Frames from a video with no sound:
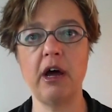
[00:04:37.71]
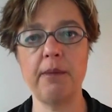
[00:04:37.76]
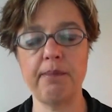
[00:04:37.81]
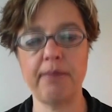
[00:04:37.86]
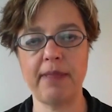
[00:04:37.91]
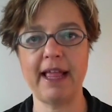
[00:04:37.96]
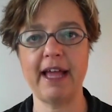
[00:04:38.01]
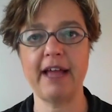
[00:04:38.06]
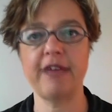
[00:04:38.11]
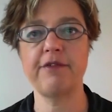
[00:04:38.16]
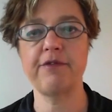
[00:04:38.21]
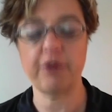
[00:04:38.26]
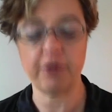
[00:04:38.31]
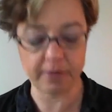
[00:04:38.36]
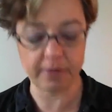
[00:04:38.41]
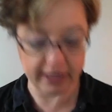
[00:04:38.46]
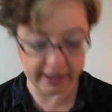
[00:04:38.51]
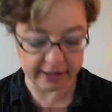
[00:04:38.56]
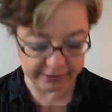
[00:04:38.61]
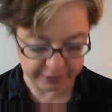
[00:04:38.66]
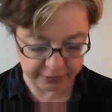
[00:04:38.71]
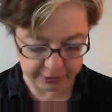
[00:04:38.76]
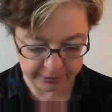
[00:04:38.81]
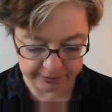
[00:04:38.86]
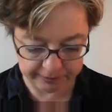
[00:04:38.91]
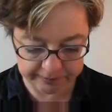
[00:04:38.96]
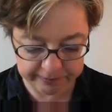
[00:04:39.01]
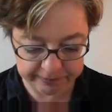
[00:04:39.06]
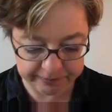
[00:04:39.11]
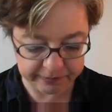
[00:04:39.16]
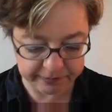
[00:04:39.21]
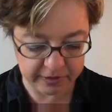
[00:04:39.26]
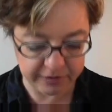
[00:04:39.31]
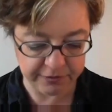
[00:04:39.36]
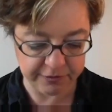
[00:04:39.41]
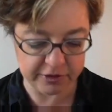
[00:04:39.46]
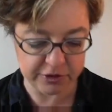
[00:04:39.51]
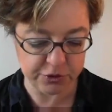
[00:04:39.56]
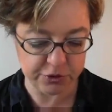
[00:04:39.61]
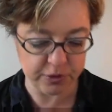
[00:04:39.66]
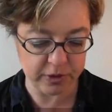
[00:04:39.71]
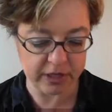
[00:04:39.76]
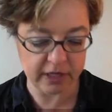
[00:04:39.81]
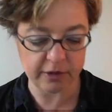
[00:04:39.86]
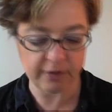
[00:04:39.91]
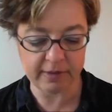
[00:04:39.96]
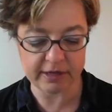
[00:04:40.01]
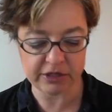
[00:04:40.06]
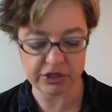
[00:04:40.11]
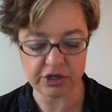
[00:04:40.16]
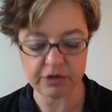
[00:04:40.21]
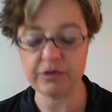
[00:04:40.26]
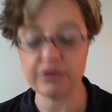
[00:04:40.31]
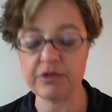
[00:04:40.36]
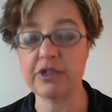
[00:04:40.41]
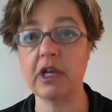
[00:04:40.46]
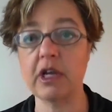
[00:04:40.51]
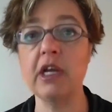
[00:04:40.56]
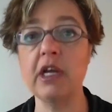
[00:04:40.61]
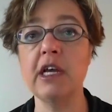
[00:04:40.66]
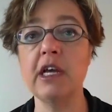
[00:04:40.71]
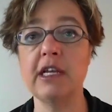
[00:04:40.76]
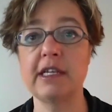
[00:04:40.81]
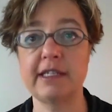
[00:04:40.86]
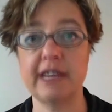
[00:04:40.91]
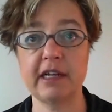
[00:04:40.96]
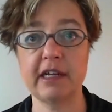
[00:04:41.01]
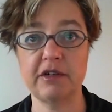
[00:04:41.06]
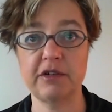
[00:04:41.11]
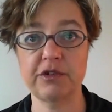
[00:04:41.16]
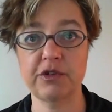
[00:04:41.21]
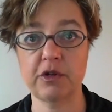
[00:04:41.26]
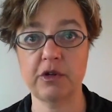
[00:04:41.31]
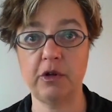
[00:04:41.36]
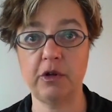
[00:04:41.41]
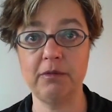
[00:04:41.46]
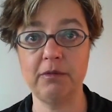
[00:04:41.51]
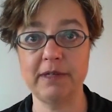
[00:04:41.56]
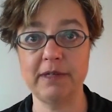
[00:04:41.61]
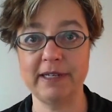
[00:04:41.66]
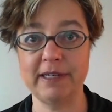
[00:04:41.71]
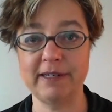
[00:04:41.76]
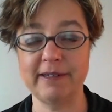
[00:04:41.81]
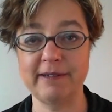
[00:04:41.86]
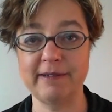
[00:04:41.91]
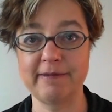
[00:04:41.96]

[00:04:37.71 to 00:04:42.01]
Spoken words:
platform is. So the first one you mentioned was a sector sculpting.